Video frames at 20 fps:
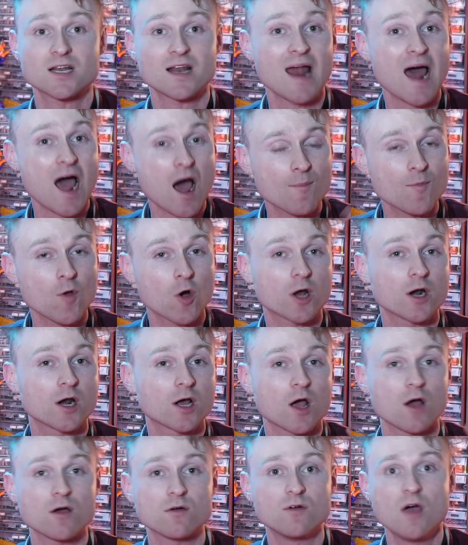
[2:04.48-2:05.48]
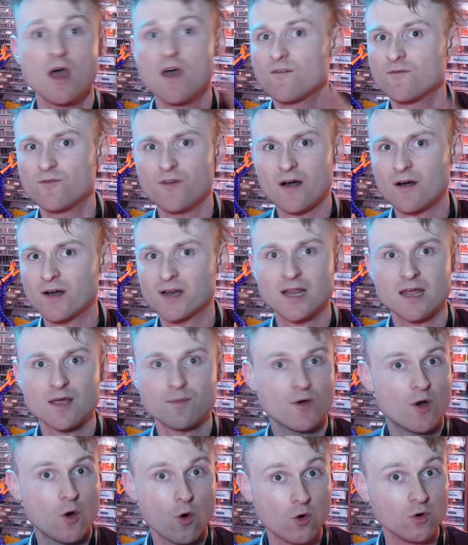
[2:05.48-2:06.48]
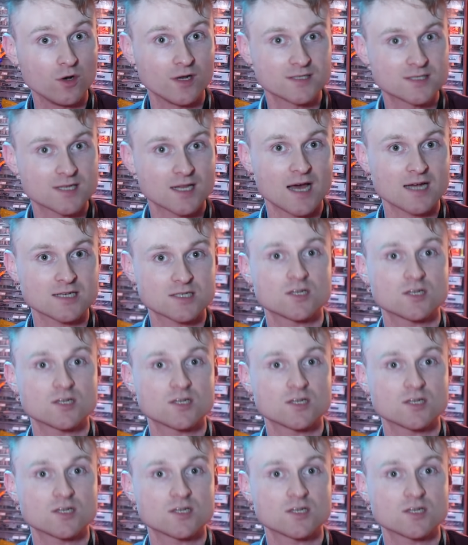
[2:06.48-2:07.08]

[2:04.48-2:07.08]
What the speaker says: in that, I'm not going to go very deep at all into that